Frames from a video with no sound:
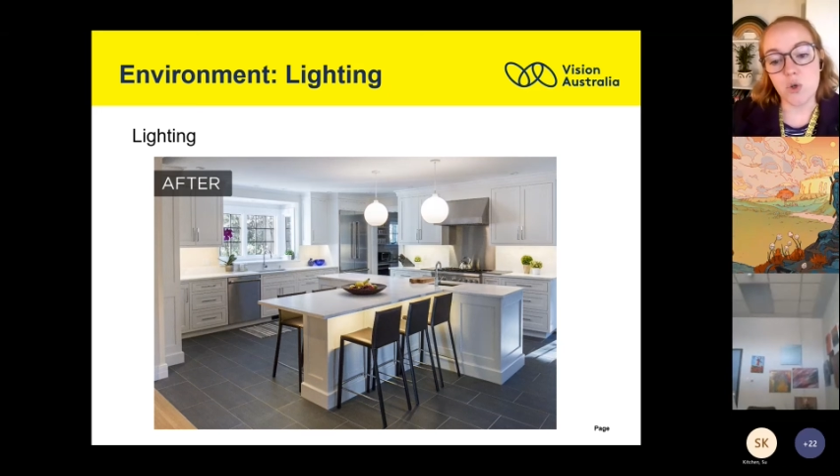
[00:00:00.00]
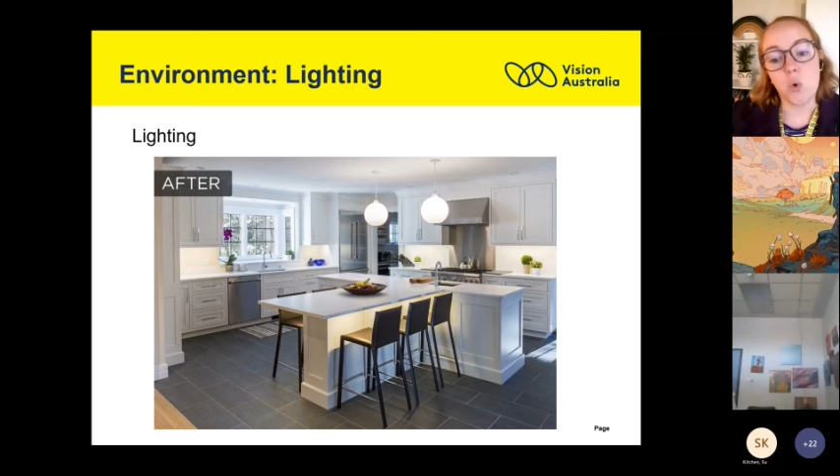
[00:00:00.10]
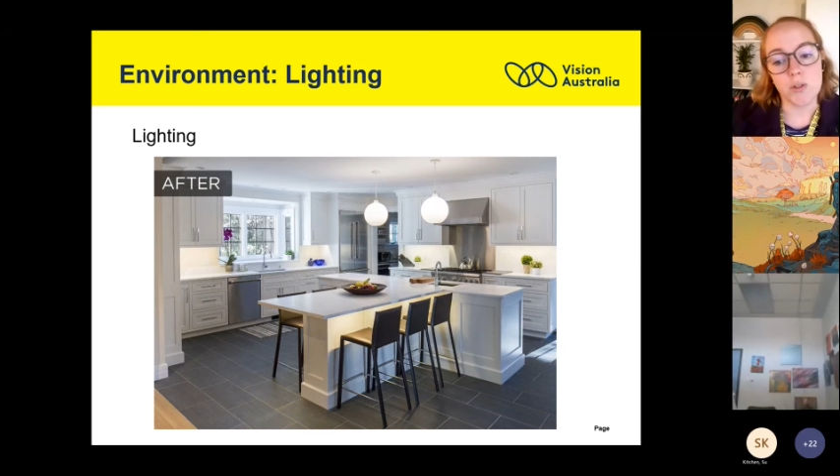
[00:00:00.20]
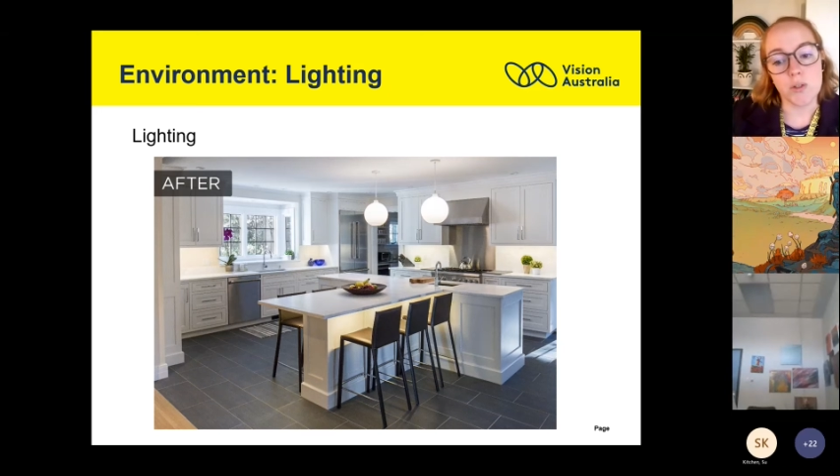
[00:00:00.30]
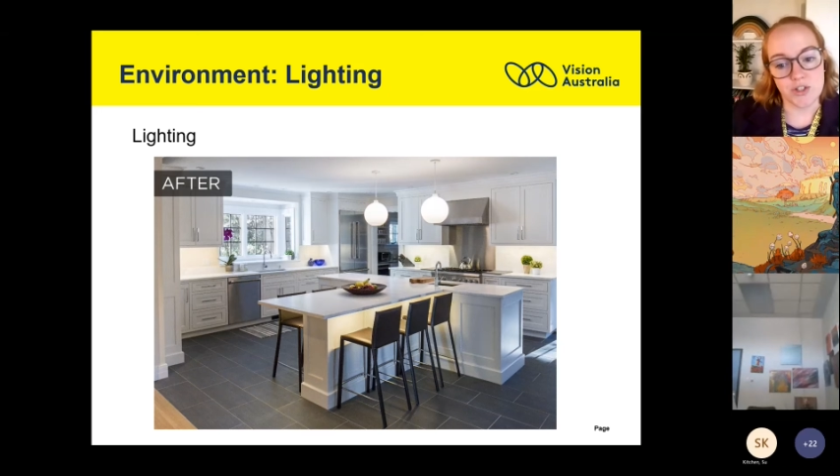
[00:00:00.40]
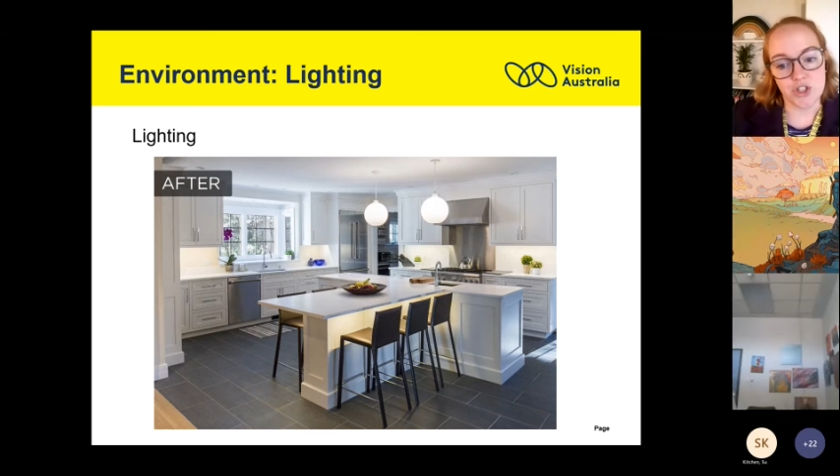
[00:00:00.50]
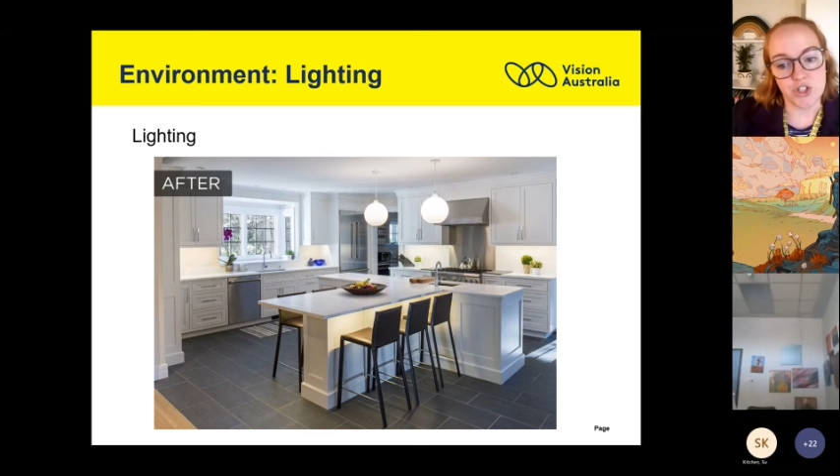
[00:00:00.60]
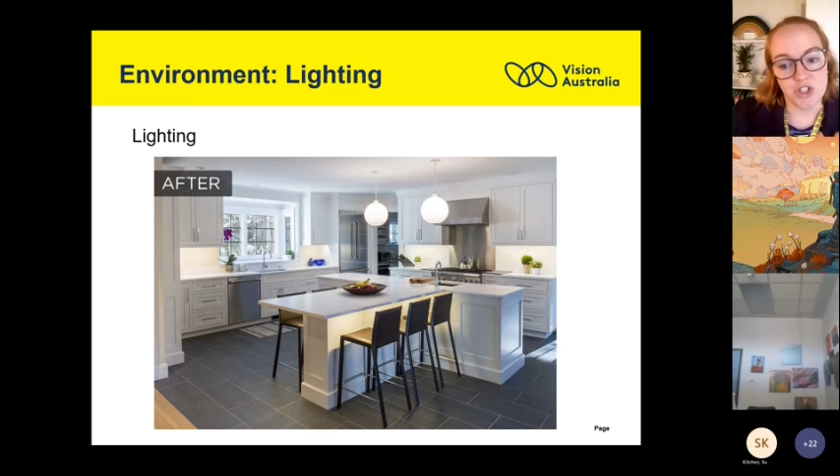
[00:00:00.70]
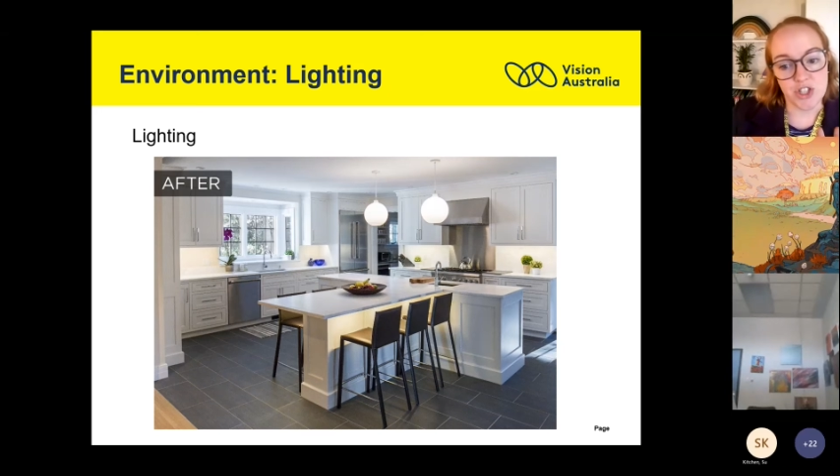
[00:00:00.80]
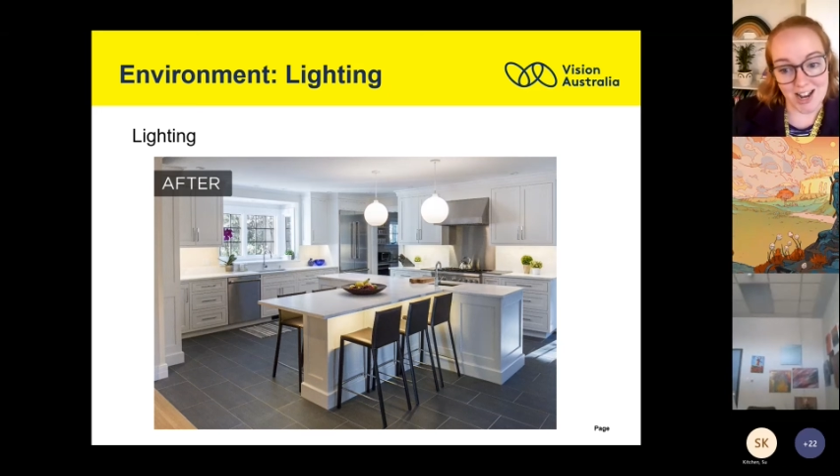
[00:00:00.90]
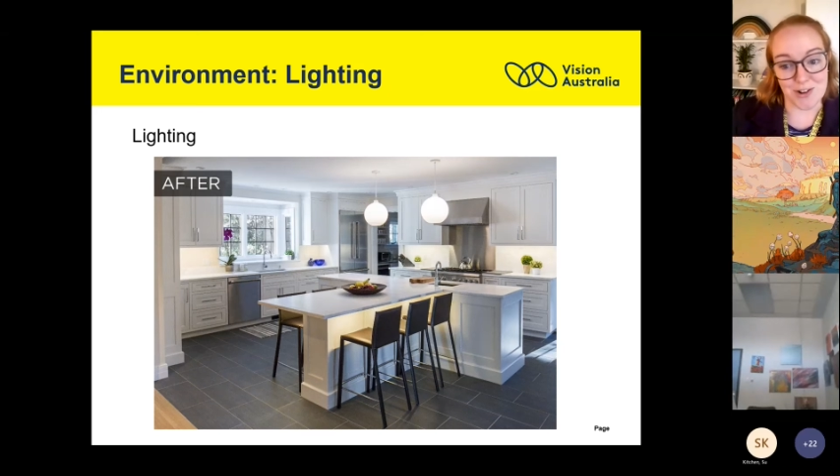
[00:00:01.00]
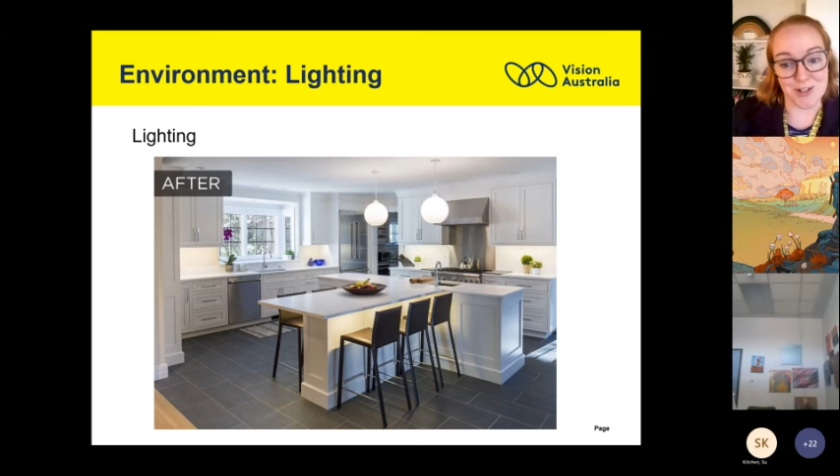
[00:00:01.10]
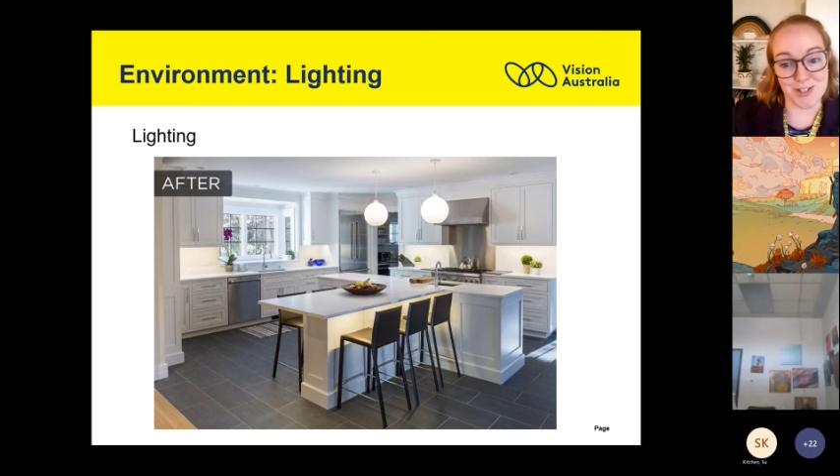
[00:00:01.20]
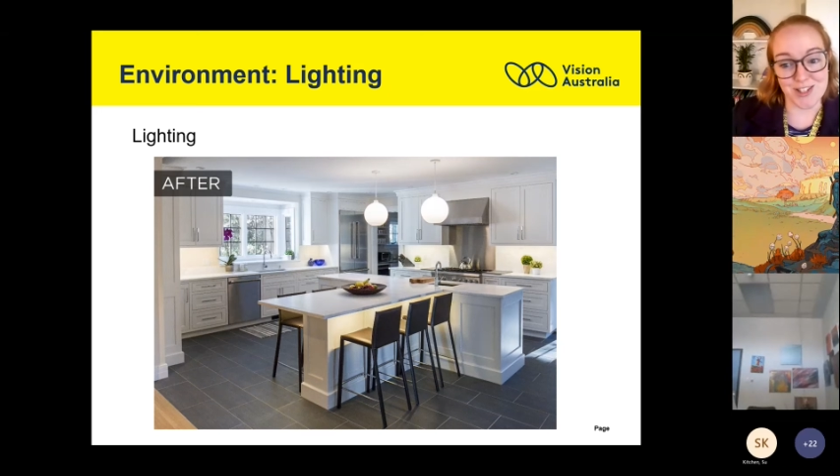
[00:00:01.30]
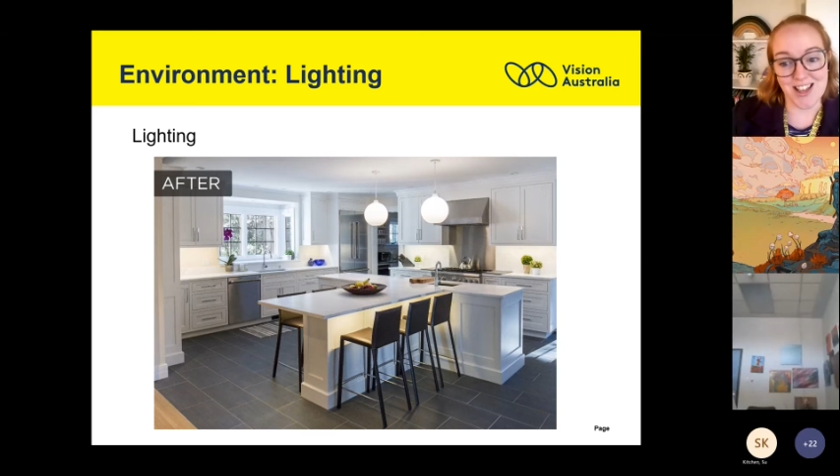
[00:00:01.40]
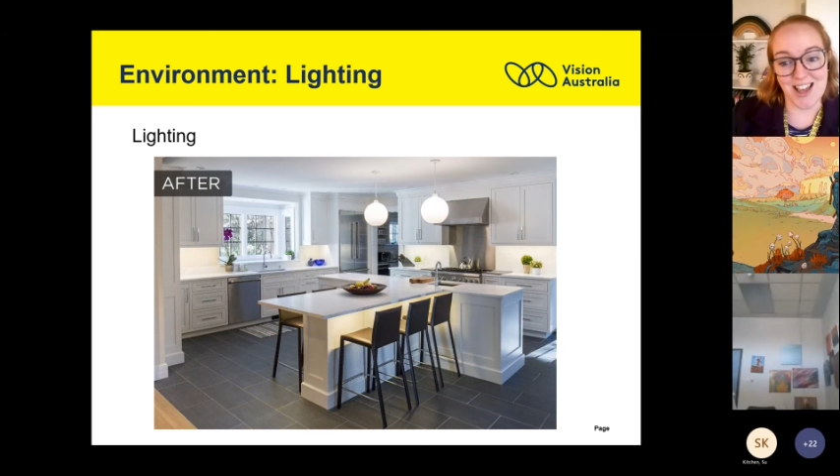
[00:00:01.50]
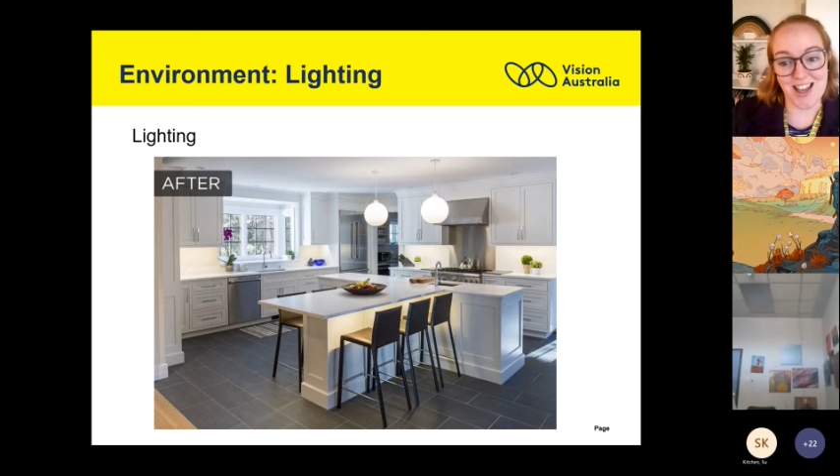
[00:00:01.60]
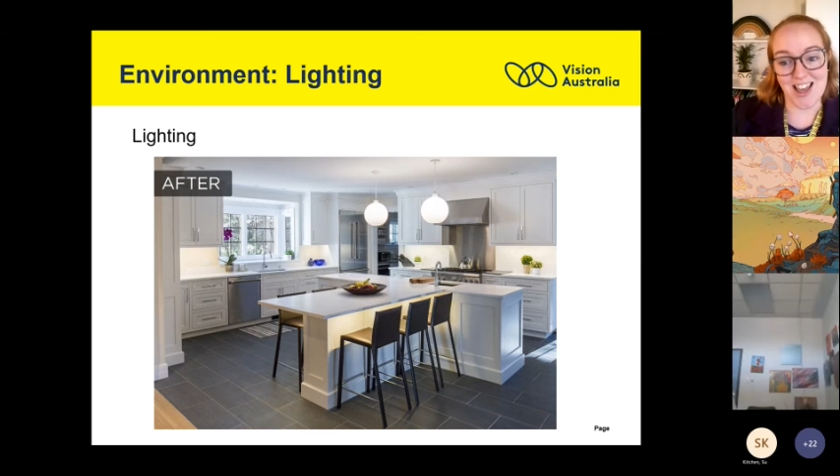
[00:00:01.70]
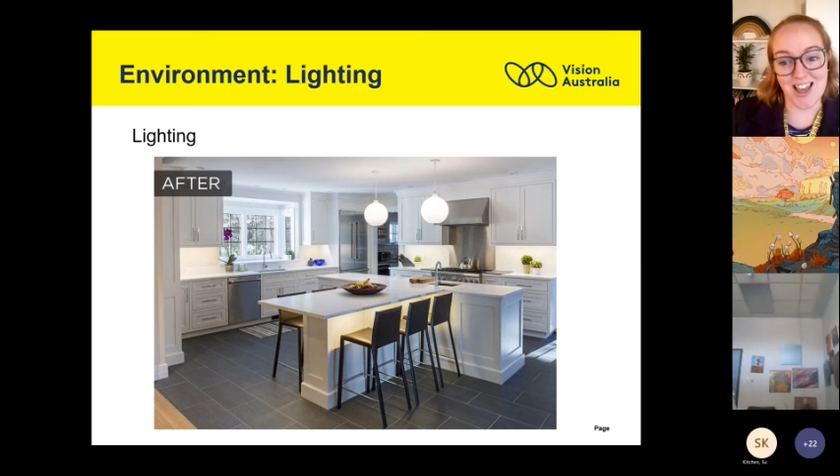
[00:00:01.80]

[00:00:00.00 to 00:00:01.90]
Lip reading: It also causes shadows